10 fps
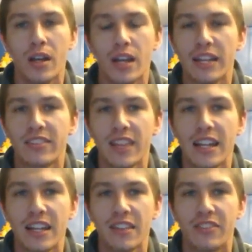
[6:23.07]
It's
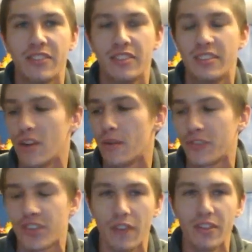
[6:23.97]
like they're
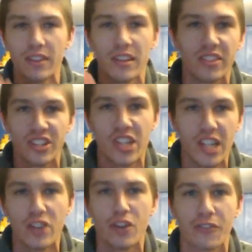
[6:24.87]
shoving this shit
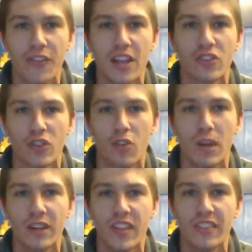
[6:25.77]
in your face so
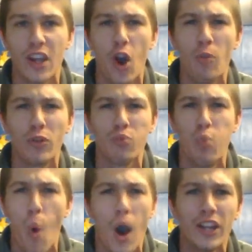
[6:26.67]
much that they almost
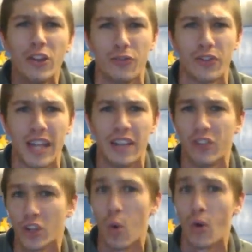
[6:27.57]
want you to forget
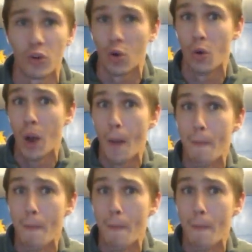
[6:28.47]
the quote-unquote